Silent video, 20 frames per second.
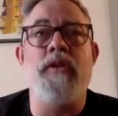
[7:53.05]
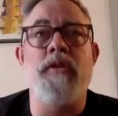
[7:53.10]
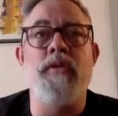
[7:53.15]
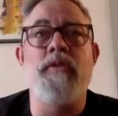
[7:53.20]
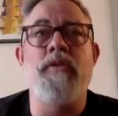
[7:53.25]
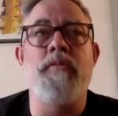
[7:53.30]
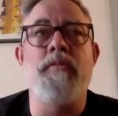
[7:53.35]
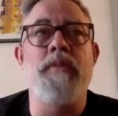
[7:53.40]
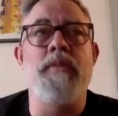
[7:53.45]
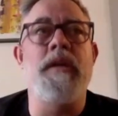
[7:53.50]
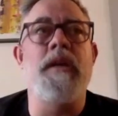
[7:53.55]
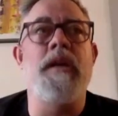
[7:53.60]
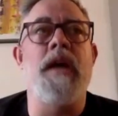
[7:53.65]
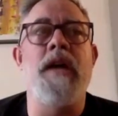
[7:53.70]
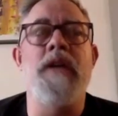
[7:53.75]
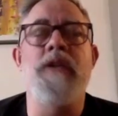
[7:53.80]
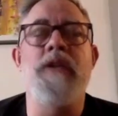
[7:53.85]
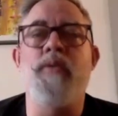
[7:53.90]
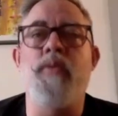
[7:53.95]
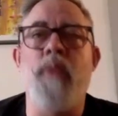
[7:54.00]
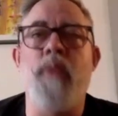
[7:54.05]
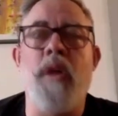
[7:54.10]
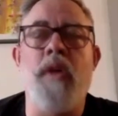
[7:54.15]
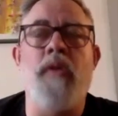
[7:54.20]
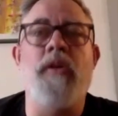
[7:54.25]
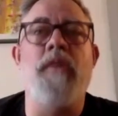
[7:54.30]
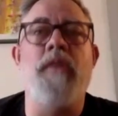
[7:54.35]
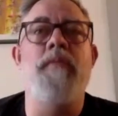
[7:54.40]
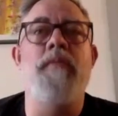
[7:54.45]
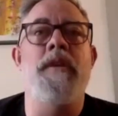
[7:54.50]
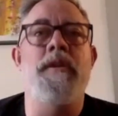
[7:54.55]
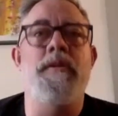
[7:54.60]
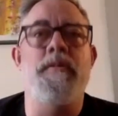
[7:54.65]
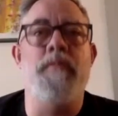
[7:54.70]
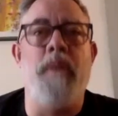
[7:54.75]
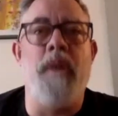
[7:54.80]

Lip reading: you to be as welcome as